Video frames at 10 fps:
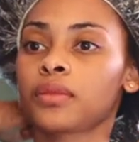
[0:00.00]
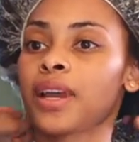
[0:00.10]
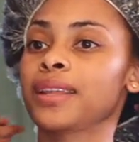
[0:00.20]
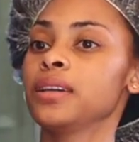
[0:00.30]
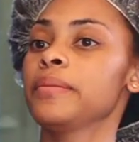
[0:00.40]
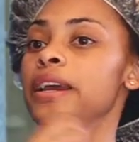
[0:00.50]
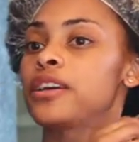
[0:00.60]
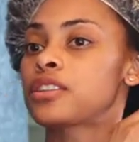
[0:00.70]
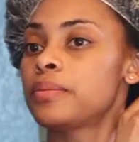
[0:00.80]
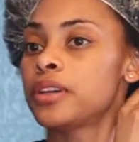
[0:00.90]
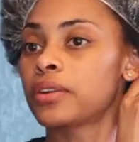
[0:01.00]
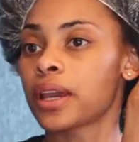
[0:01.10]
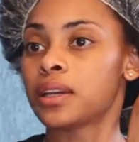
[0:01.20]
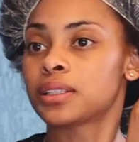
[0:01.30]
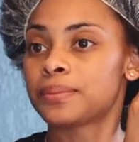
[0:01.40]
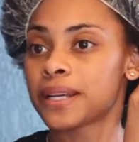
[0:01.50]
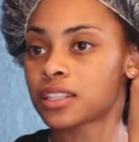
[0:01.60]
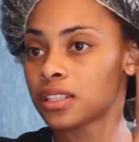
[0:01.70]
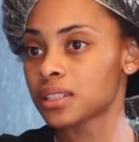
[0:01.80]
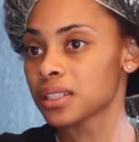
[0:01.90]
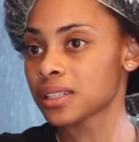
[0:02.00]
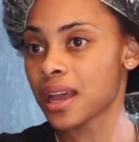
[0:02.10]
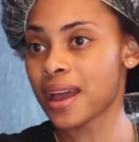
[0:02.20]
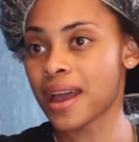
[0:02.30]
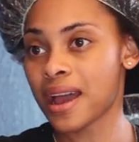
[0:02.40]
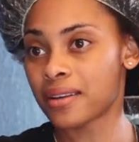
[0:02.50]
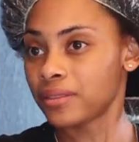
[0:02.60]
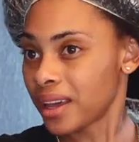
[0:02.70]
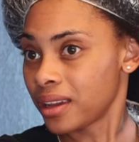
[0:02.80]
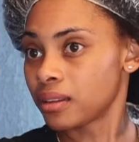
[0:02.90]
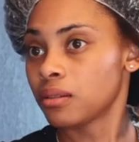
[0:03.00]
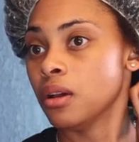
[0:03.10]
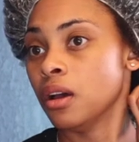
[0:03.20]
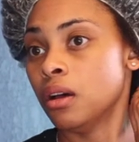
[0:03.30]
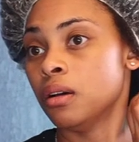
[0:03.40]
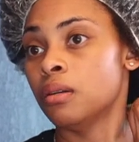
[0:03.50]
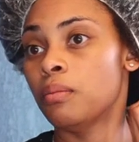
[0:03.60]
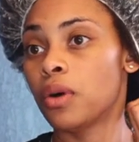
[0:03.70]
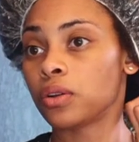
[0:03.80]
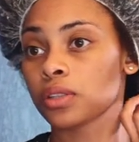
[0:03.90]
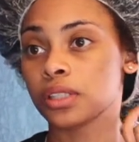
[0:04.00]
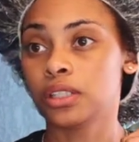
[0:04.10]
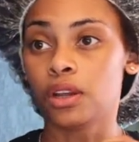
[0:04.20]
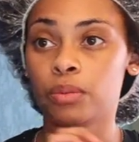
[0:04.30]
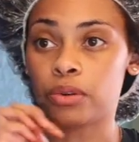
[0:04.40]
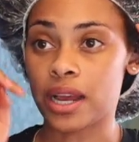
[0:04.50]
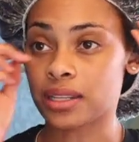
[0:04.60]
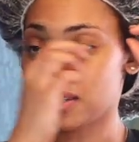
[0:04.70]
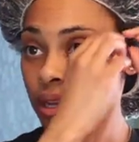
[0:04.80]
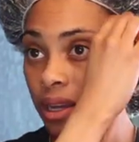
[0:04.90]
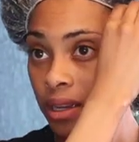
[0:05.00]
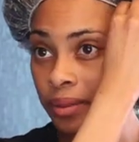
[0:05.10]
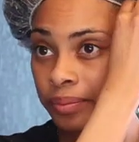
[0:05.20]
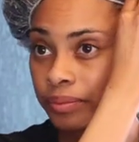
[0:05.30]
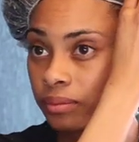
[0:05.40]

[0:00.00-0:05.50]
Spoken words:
I think my hair should be okay, especially since I have like mostly low porosity hair,